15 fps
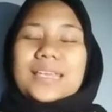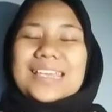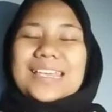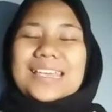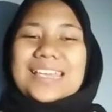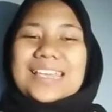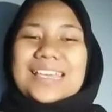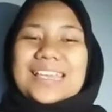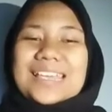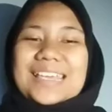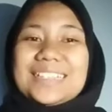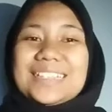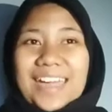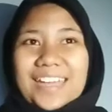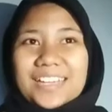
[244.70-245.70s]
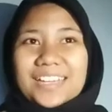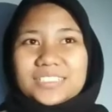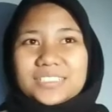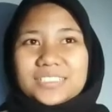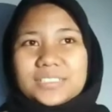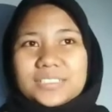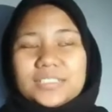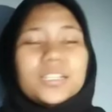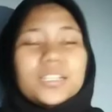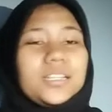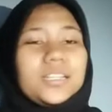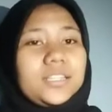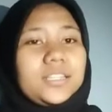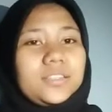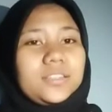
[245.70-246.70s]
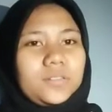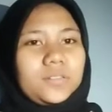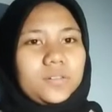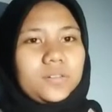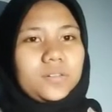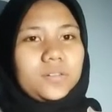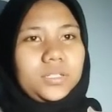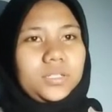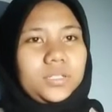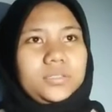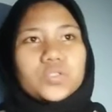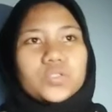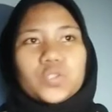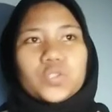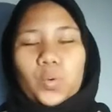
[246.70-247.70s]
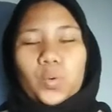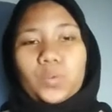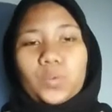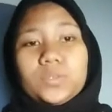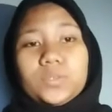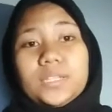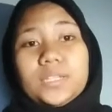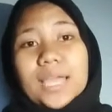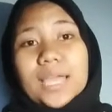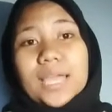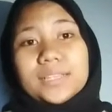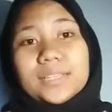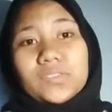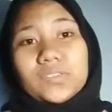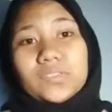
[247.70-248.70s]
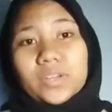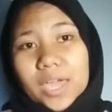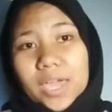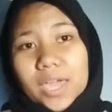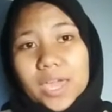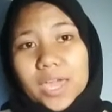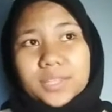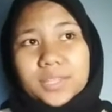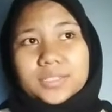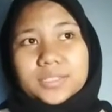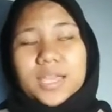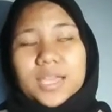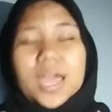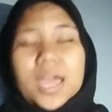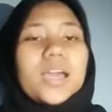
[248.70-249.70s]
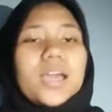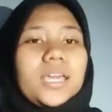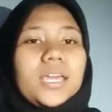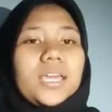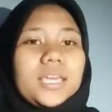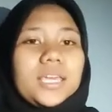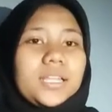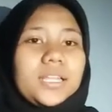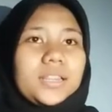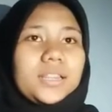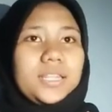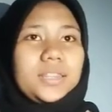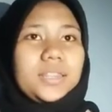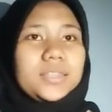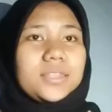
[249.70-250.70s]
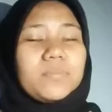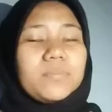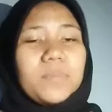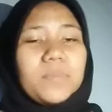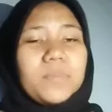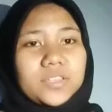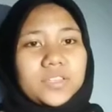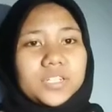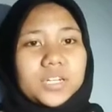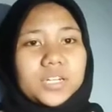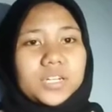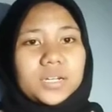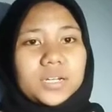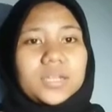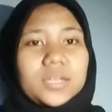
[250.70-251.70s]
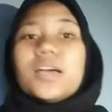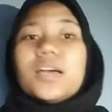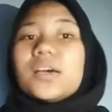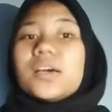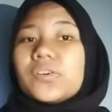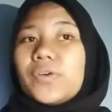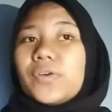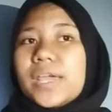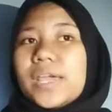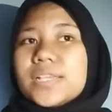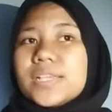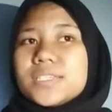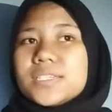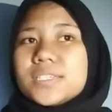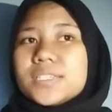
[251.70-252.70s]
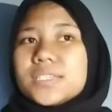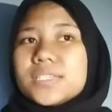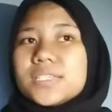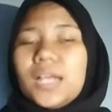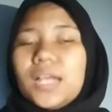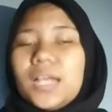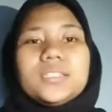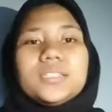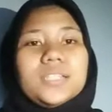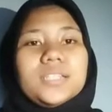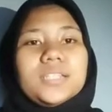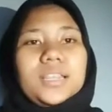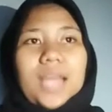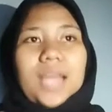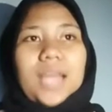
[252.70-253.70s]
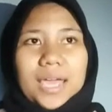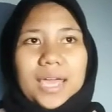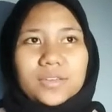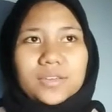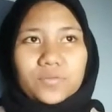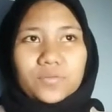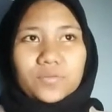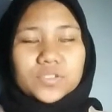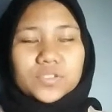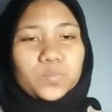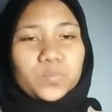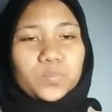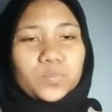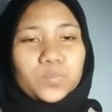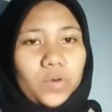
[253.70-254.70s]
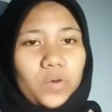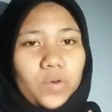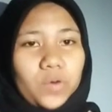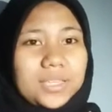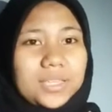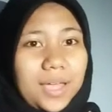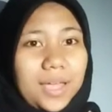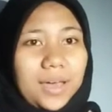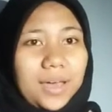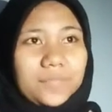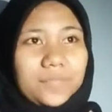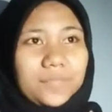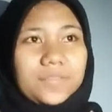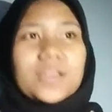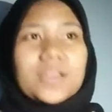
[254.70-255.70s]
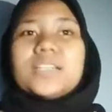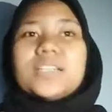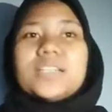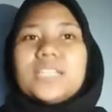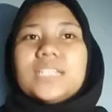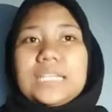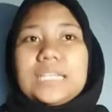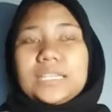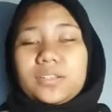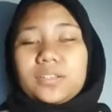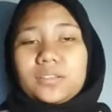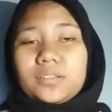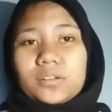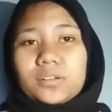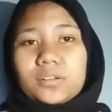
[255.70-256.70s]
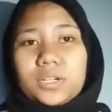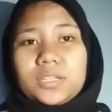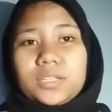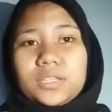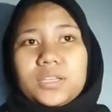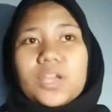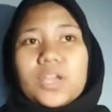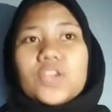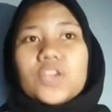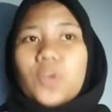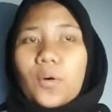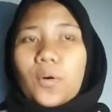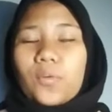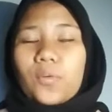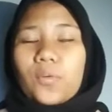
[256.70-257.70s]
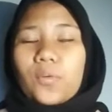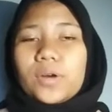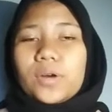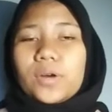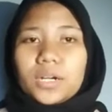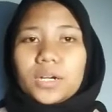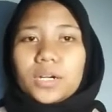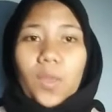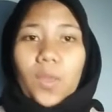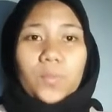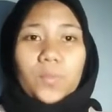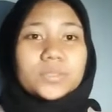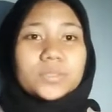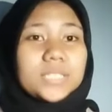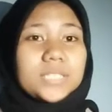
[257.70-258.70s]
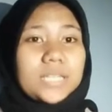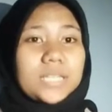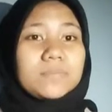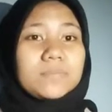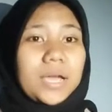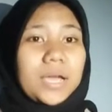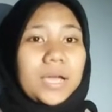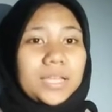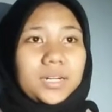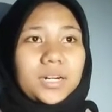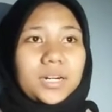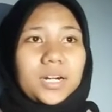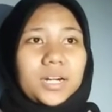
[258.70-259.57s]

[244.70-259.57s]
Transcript: In the end, the little girl took the lighter again. He lit the match. Crash! The light was bright enough. The little girl saw her long-dead mother.